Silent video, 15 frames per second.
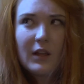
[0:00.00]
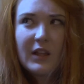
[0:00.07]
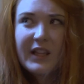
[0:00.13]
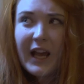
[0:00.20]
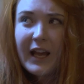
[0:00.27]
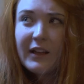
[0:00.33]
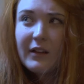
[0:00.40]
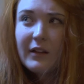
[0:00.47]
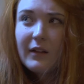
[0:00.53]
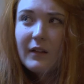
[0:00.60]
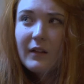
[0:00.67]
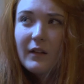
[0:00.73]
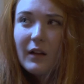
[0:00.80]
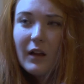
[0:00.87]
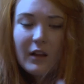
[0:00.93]

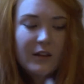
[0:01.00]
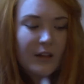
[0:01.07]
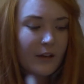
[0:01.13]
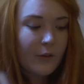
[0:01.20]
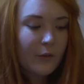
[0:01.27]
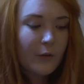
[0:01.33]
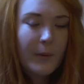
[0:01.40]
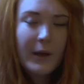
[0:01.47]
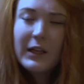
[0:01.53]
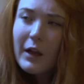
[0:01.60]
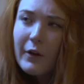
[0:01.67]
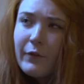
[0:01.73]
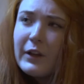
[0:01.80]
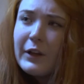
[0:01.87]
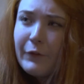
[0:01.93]
Thanks. Thanks for my
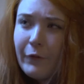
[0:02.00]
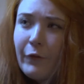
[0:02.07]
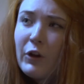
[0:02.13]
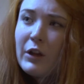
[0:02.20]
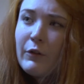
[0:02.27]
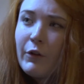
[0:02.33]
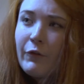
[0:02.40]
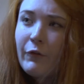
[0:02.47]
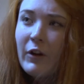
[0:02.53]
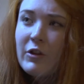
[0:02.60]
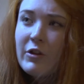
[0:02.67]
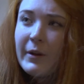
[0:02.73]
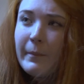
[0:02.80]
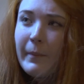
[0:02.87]
lovely free refreshing